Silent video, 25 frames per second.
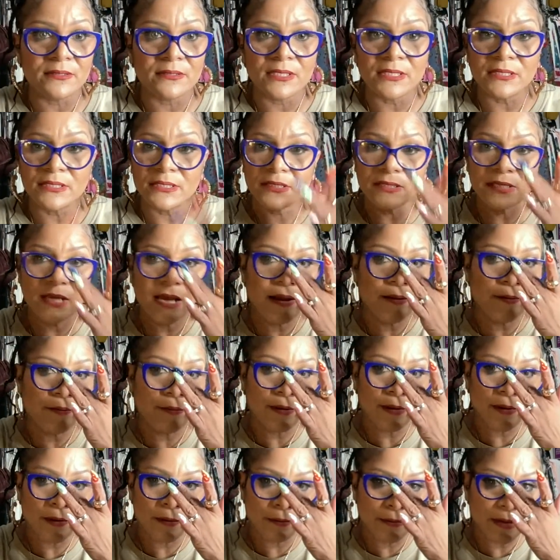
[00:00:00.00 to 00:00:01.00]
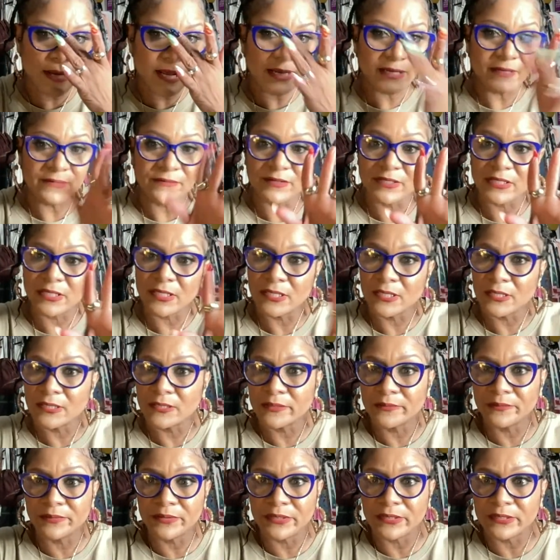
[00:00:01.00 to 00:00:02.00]
It did not work, not even a
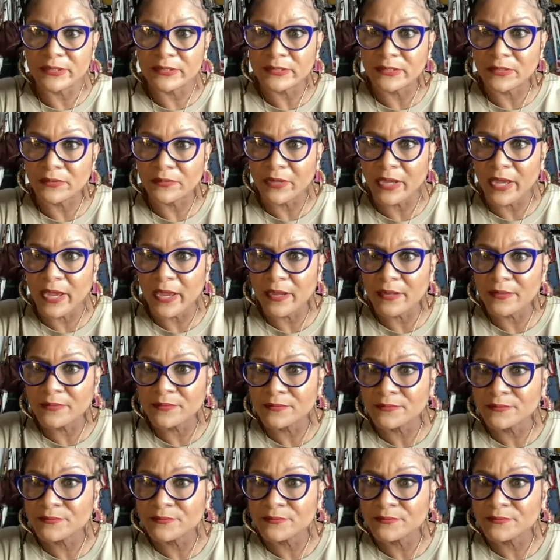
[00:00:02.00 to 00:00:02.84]
little bit. Okay.